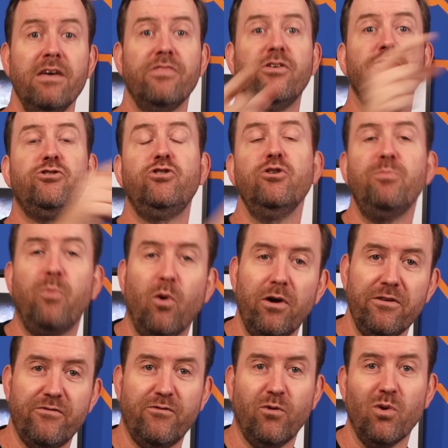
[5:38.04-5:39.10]
the
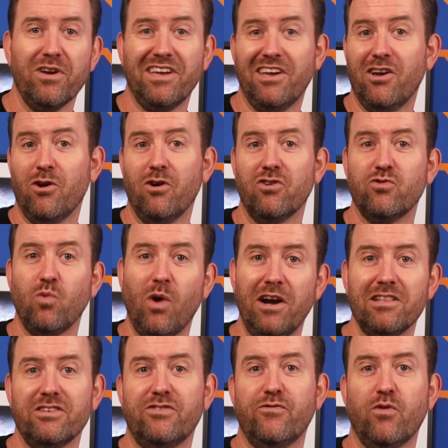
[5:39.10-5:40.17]
2.4 gigahertz
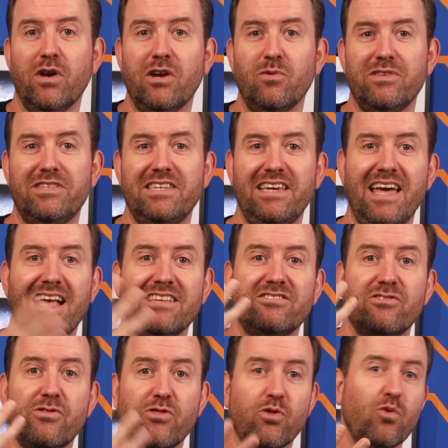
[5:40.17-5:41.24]
wireless frequency has
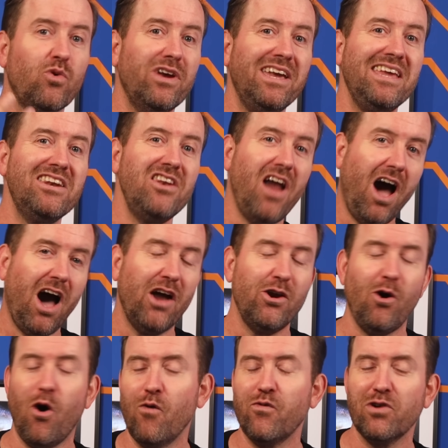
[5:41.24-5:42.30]
three
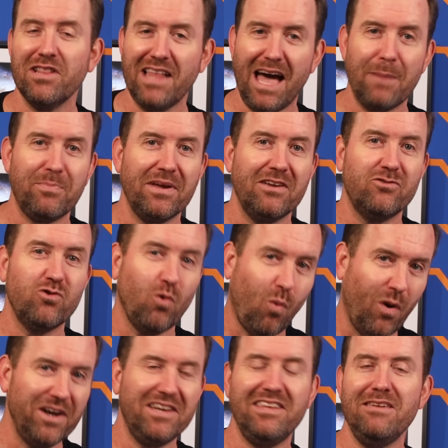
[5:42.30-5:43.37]
non-overlapping
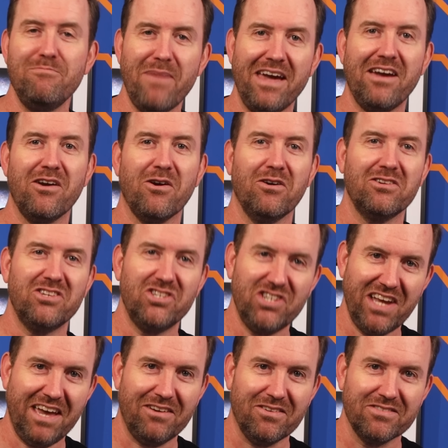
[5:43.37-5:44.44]
20 megahertz
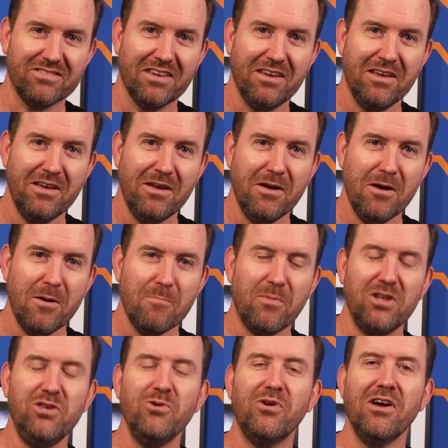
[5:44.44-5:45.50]
channels
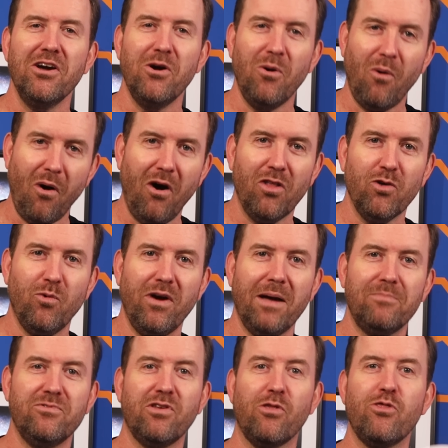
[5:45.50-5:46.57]
but you can go all the way
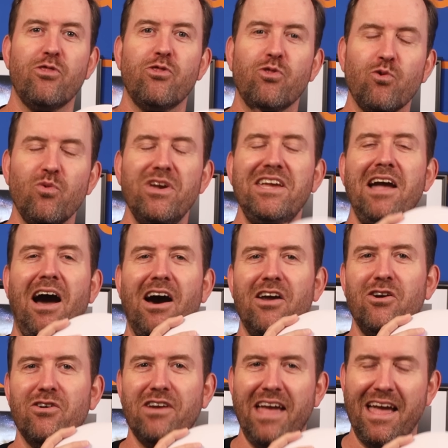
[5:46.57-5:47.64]
up to
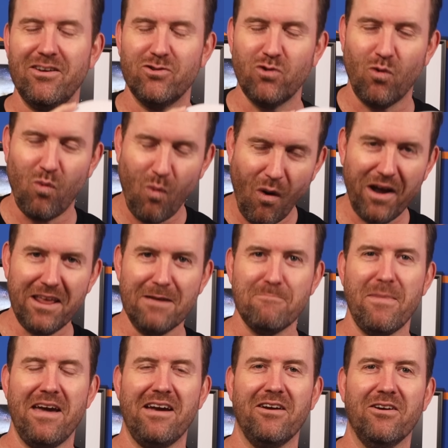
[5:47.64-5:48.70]
320
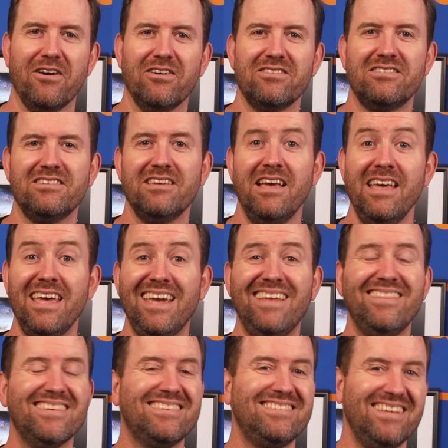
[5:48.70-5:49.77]
megahertz in
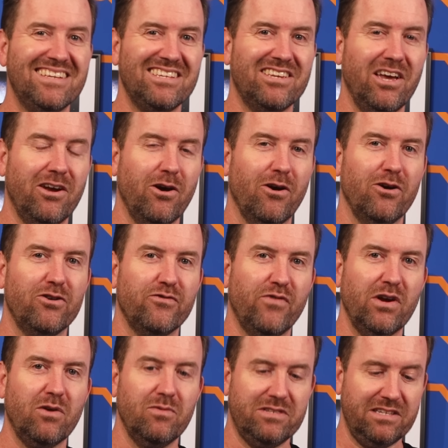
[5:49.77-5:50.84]
the 6 gigahertz
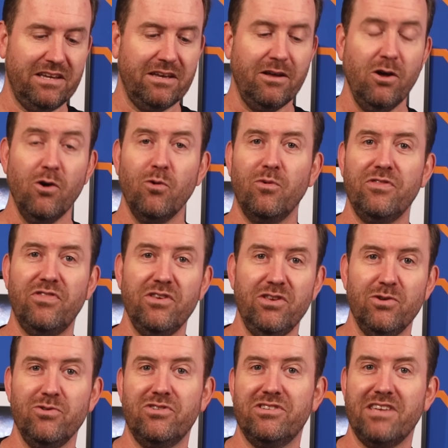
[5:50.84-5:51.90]
frequency with
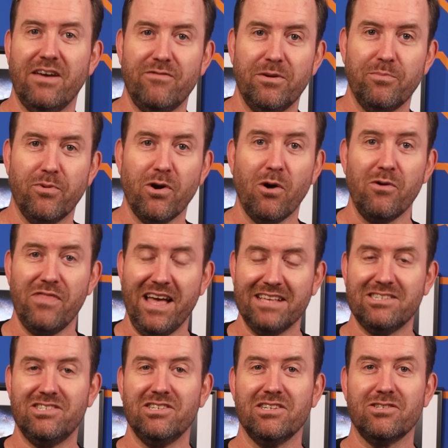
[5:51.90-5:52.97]
the U7 Pro.
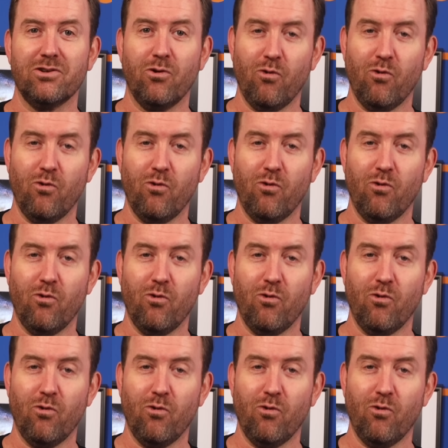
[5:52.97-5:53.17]
That's just